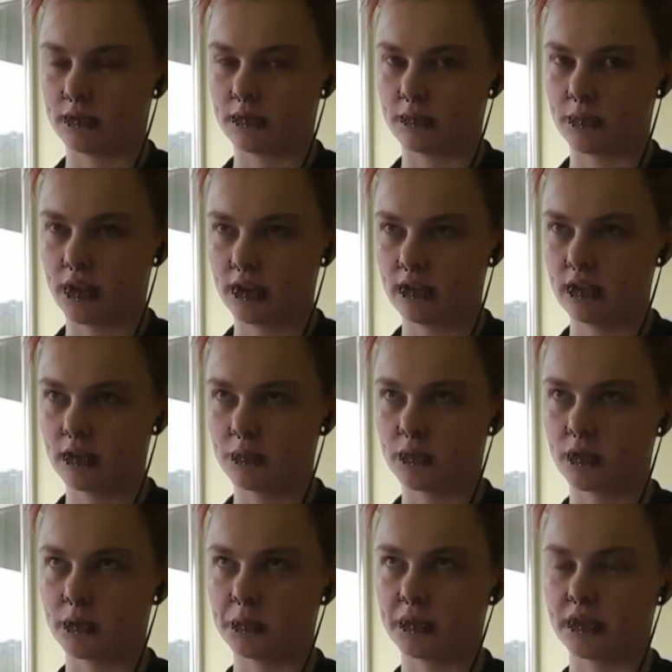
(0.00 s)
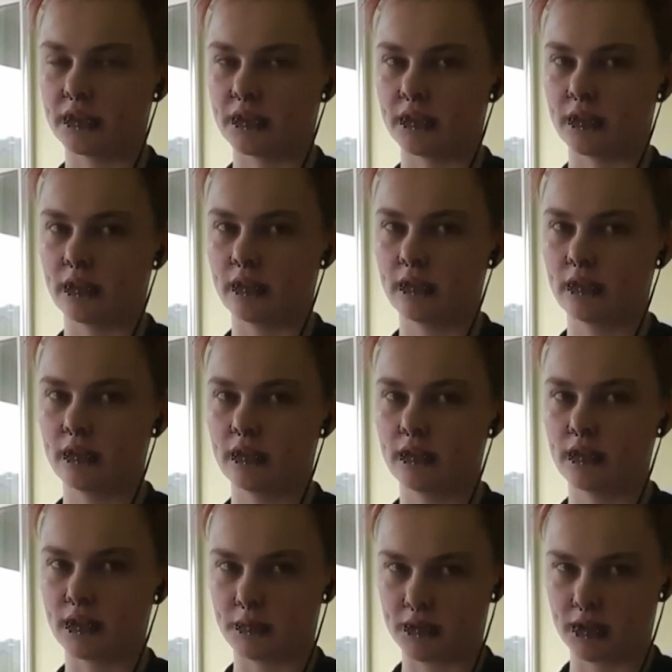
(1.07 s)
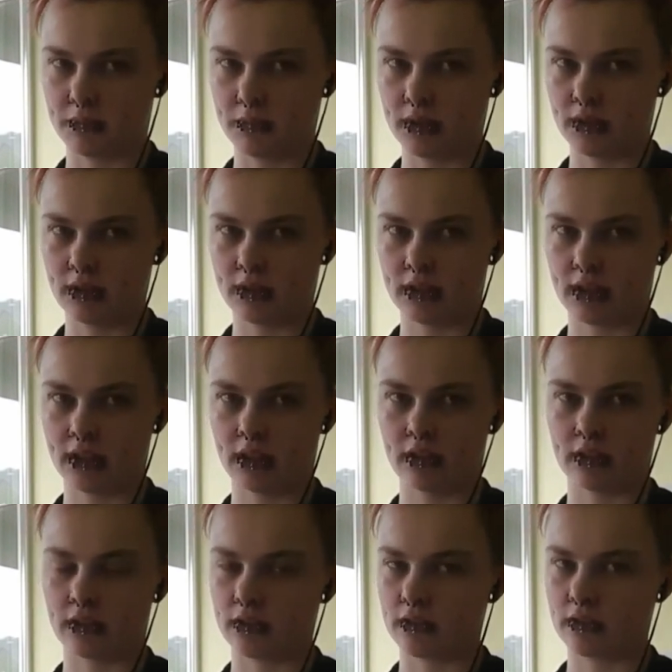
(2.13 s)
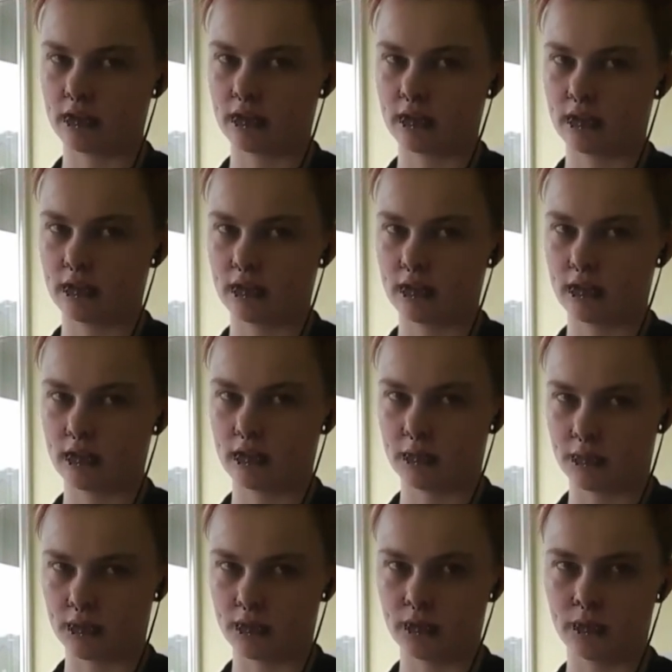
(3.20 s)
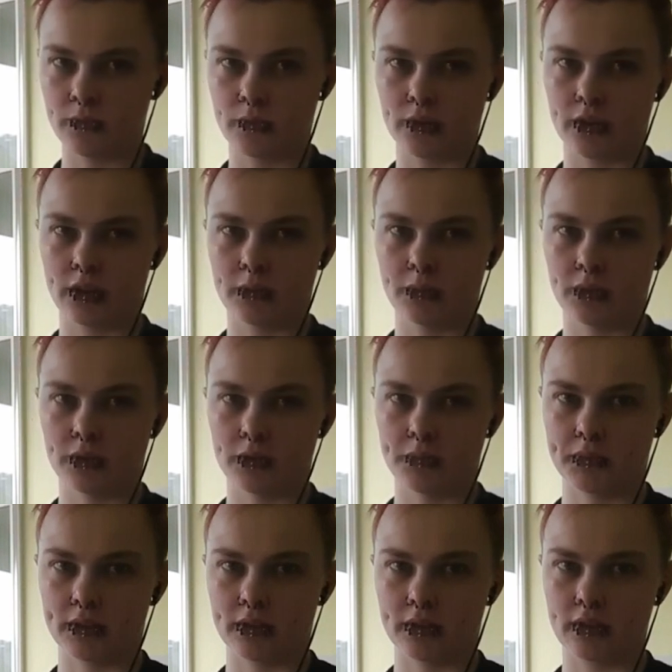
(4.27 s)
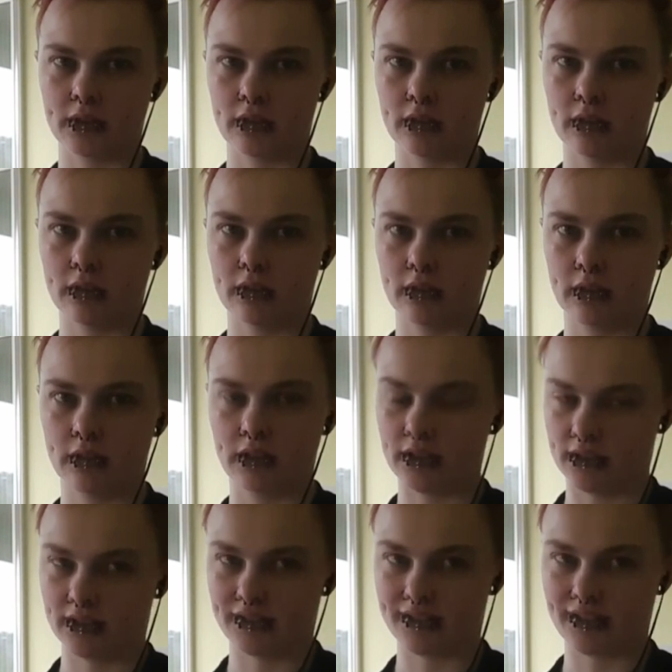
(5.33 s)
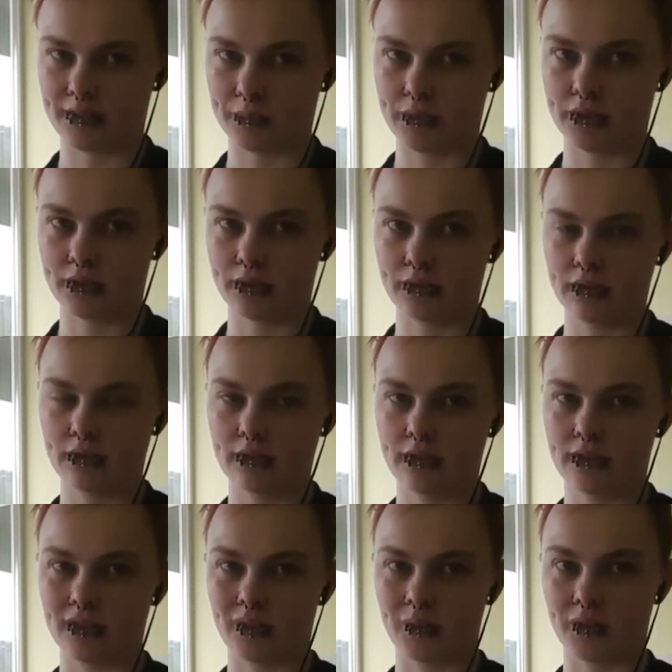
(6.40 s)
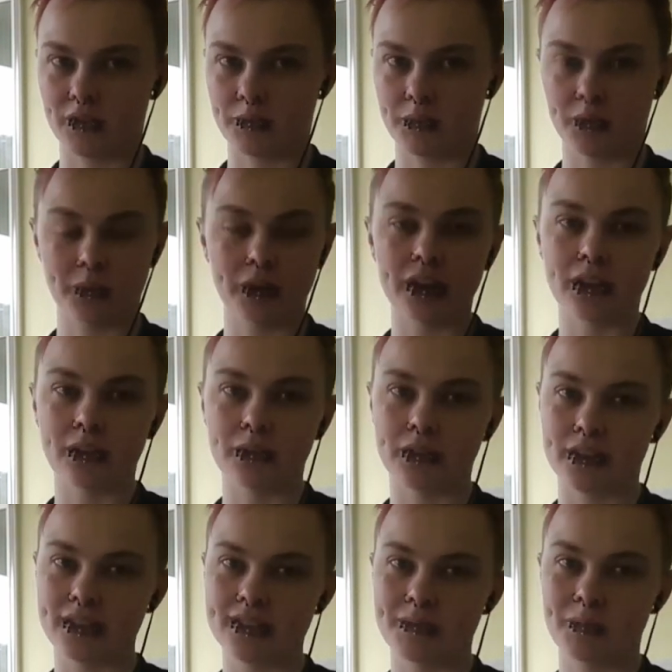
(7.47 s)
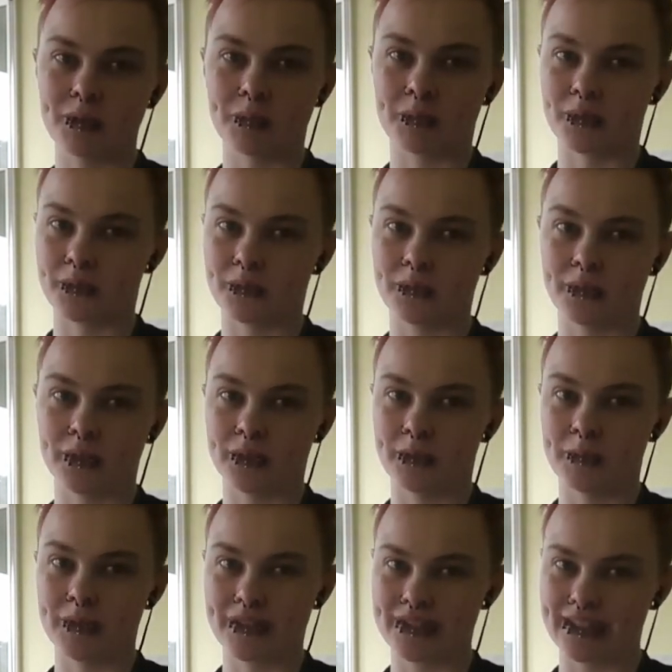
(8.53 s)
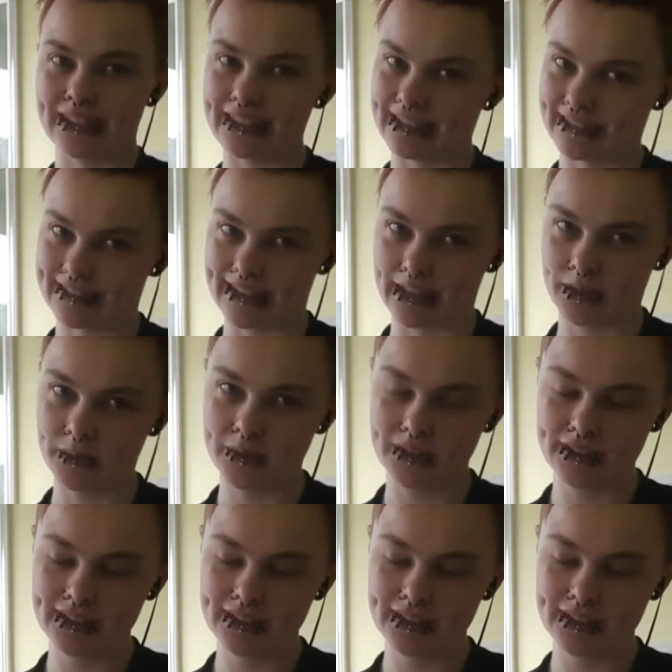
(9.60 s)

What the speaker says: made the appointment in September and I got approved for the appointment in December, so I've been waiting for this appointment for almost a year now,